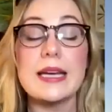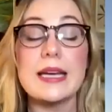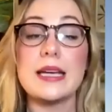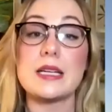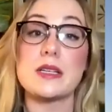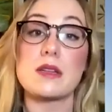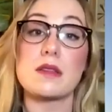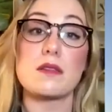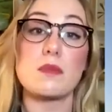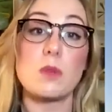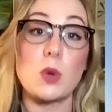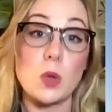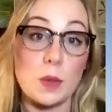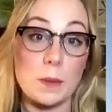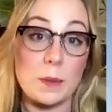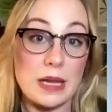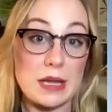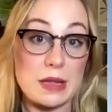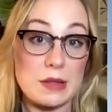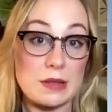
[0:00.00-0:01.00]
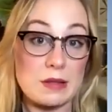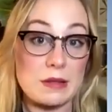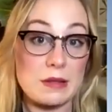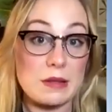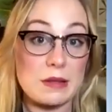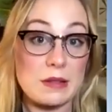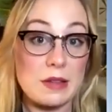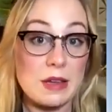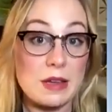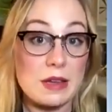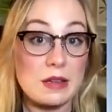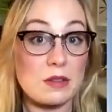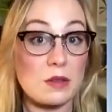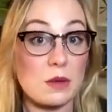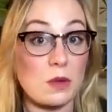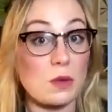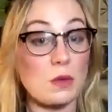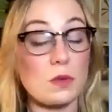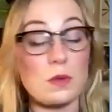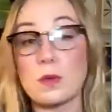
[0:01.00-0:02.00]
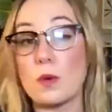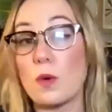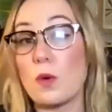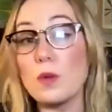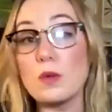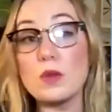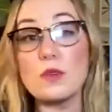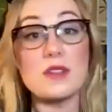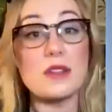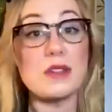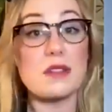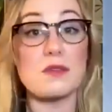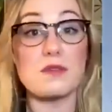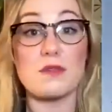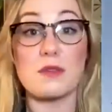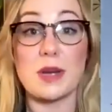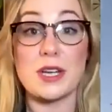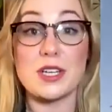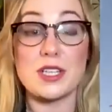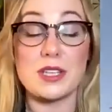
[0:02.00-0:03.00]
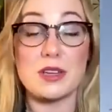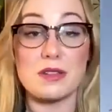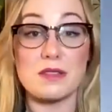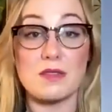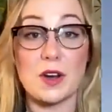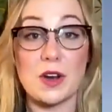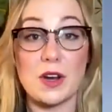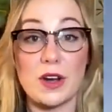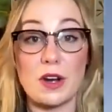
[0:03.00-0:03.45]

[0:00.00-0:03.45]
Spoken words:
into smaller pieces. So all of this information is very